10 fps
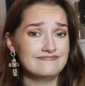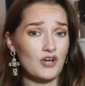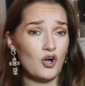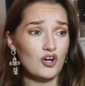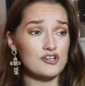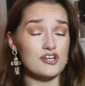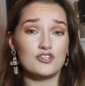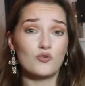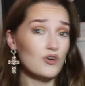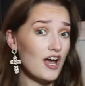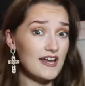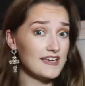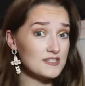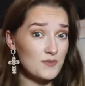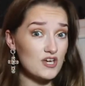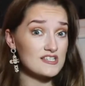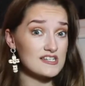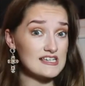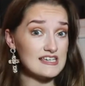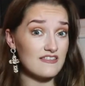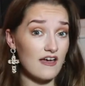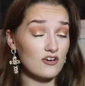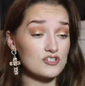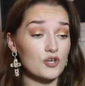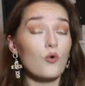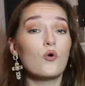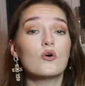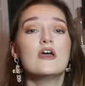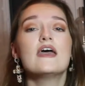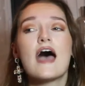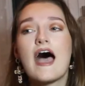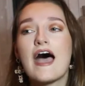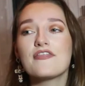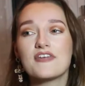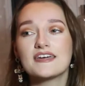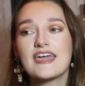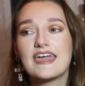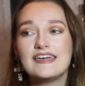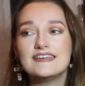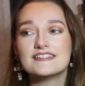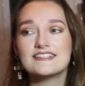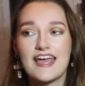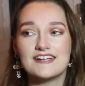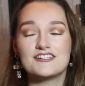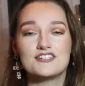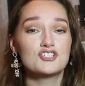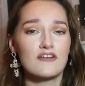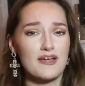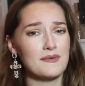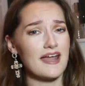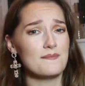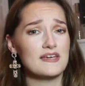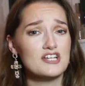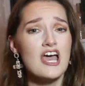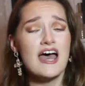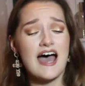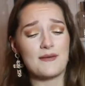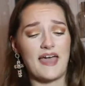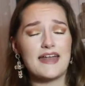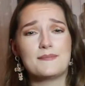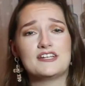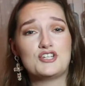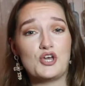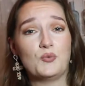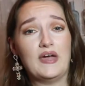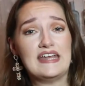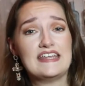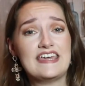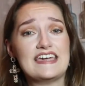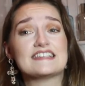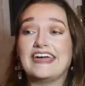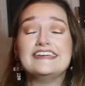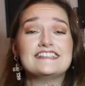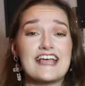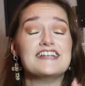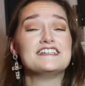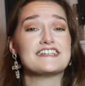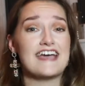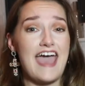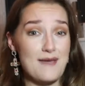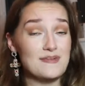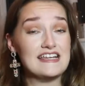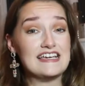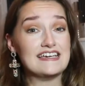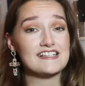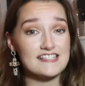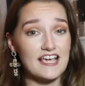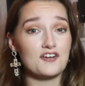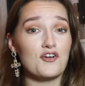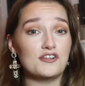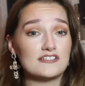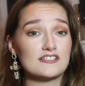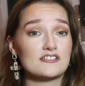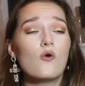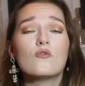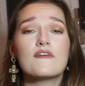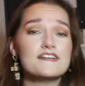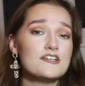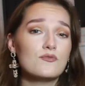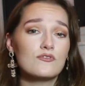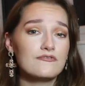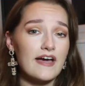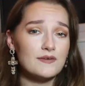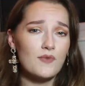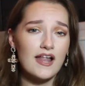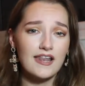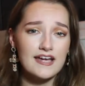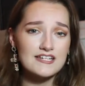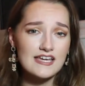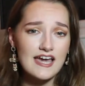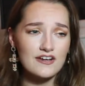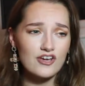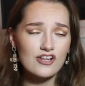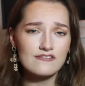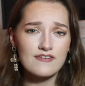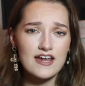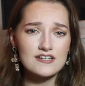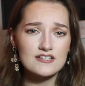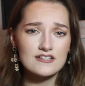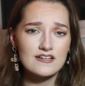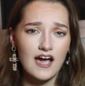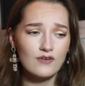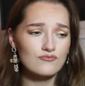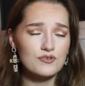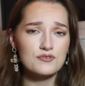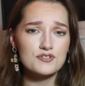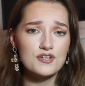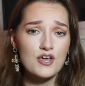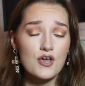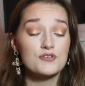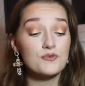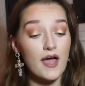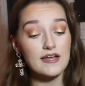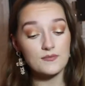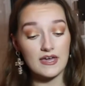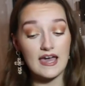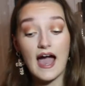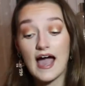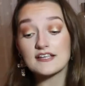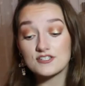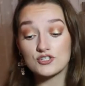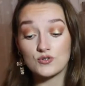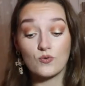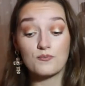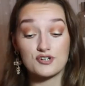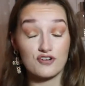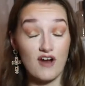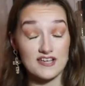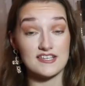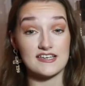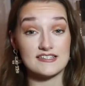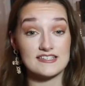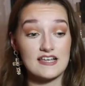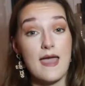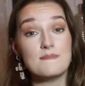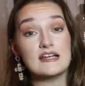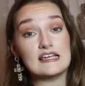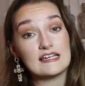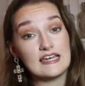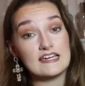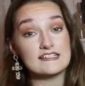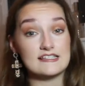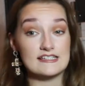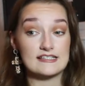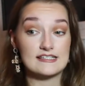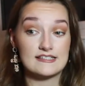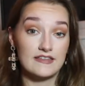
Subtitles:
hun, you're not a nice person either, because I think he sent, sorry, I'm getting a bit too into this. He sent Emily signals already knowing fine well that he had a girlfriend. How rude. So anyway, as the show progresses, Emily kisses